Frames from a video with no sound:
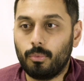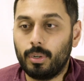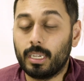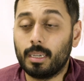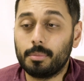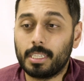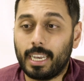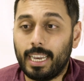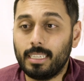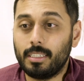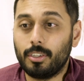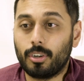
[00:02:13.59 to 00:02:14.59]
When it comes to
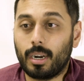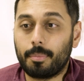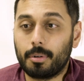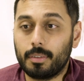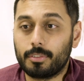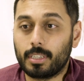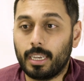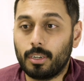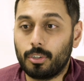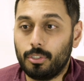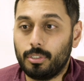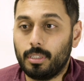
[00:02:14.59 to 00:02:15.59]
icing your operative site or
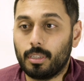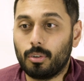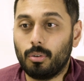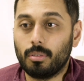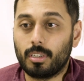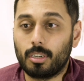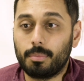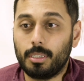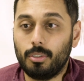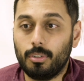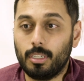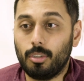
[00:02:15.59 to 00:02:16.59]
using the cold therapy
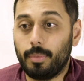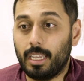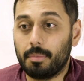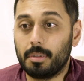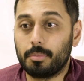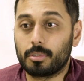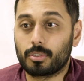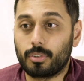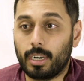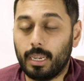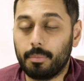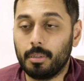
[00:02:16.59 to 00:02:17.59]
unit you may have been
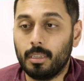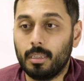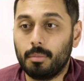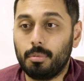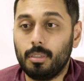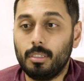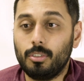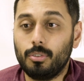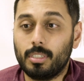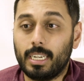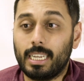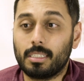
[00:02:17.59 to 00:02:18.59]
prescribed, please
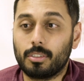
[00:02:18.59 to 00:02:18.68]
use it as